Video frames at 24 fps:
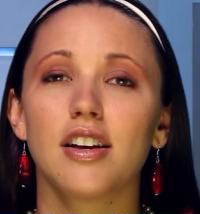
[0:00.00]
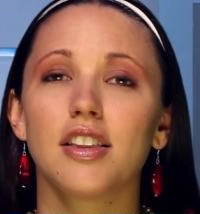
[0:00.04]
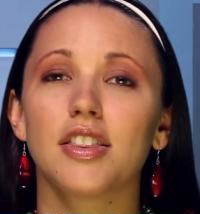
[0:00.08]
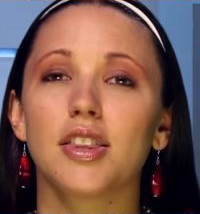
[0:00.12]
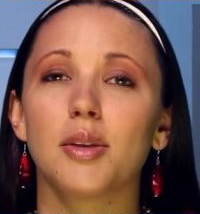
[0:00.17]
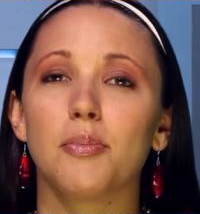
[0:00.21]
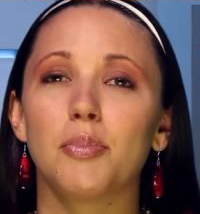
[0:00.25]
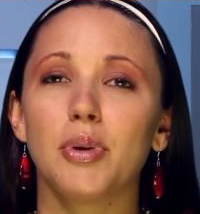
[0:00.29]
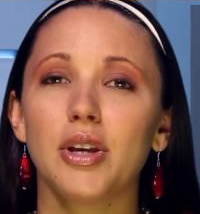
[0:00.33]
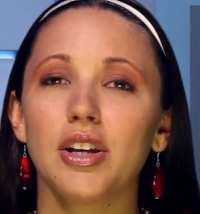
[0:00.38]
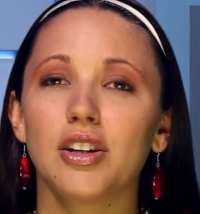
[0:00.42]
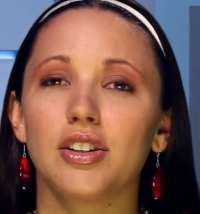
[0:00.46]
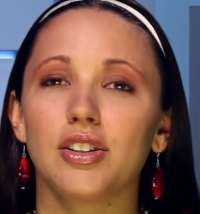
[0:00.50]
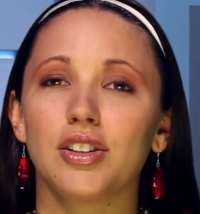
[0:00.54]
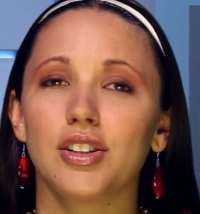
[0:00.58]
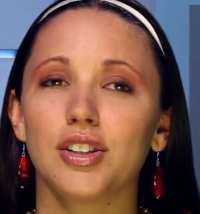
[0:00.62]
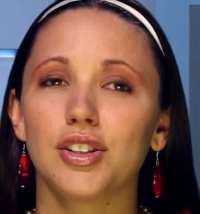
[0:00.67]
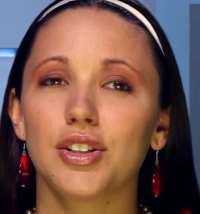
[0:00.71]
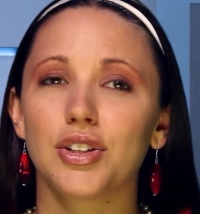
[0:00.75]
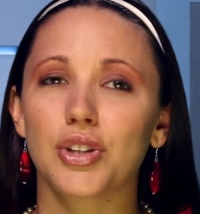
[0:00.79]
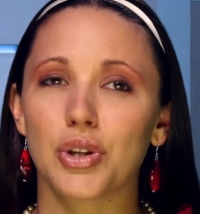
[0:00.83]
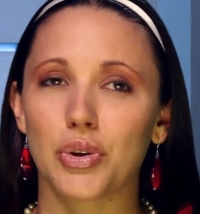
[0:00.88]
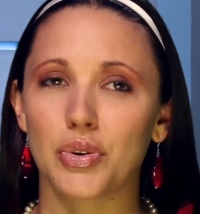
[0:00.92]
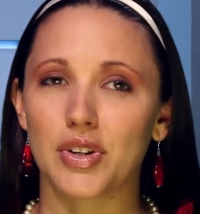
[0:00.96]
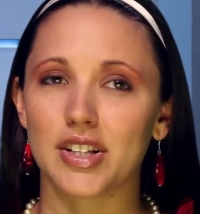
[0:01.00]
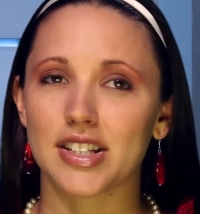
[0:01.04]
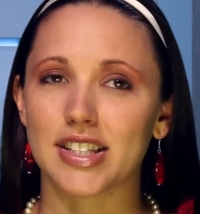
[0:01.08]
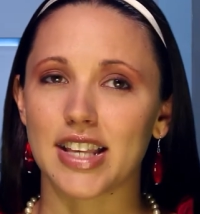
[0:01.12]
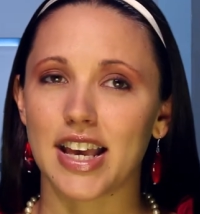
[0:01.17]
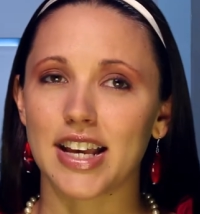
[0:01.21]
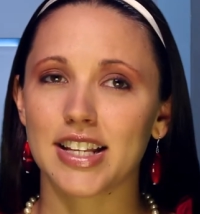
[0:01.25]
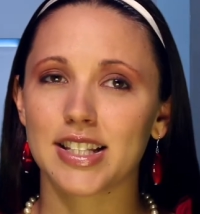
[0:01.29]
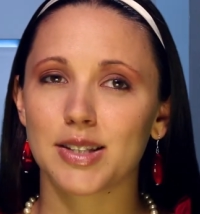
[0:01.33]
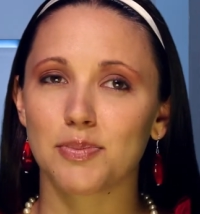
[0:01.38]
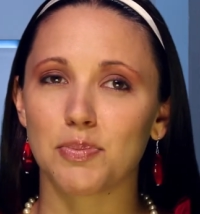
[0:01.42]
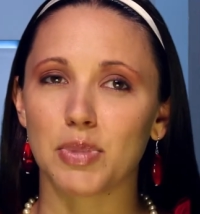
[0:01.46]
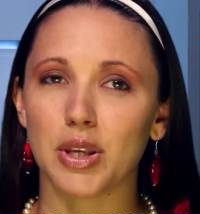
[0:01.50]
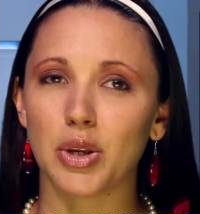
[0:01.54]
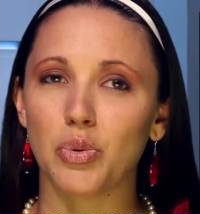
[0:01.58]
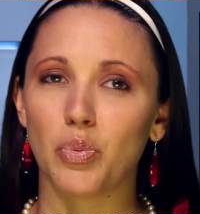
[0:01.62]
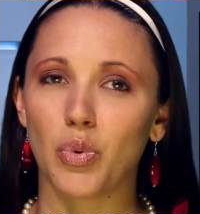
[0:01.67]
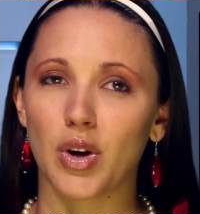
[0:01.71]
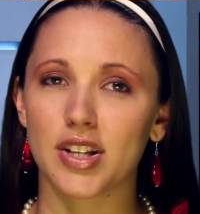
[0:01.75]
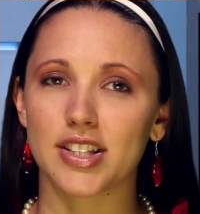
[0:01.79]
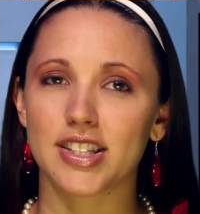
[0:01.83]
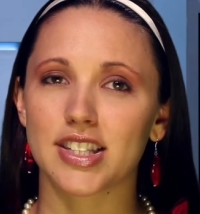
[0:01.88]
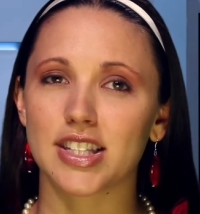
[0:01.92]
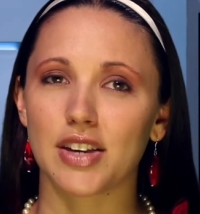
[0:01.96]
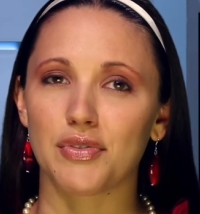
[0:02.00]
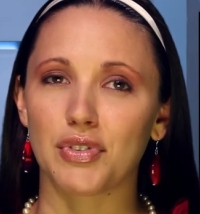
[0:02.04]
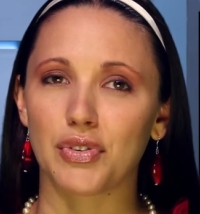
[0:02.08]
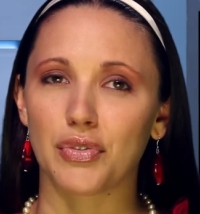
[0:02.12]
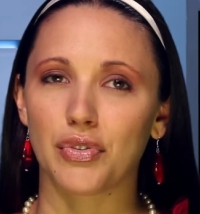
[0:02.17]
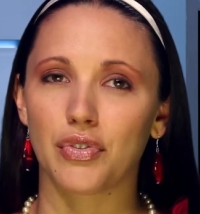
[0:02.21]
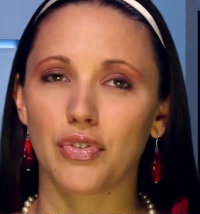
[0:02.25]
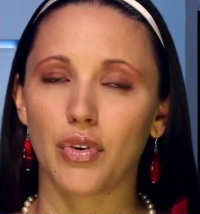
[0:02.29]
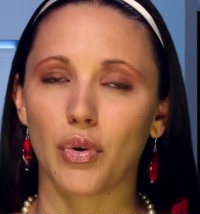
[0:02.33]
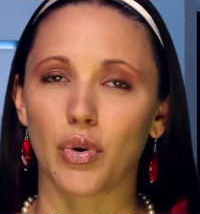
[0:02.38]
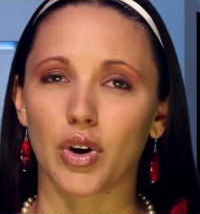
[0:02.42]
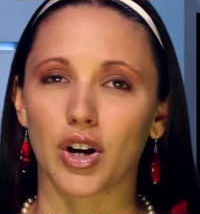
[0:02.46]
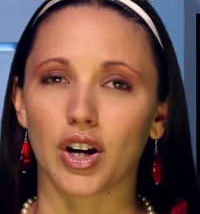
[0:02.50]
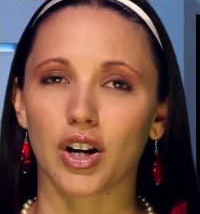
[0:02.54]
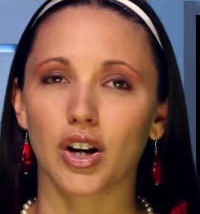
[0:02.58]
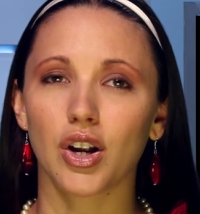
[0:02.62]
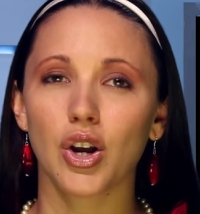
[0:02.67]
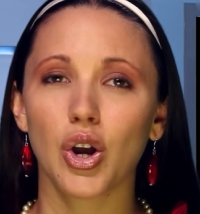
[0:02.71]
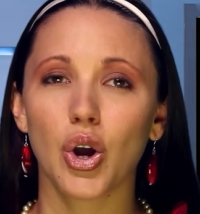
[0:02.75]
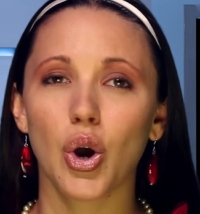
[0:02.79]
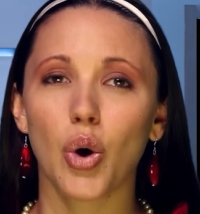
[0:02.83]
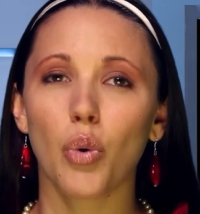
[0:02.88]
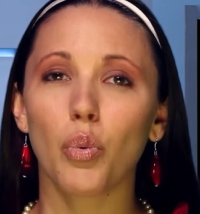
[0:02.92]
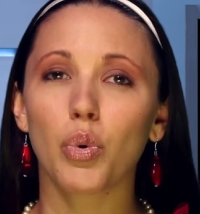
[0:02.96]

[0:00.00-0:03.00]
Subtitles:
The bill, known as SB 174,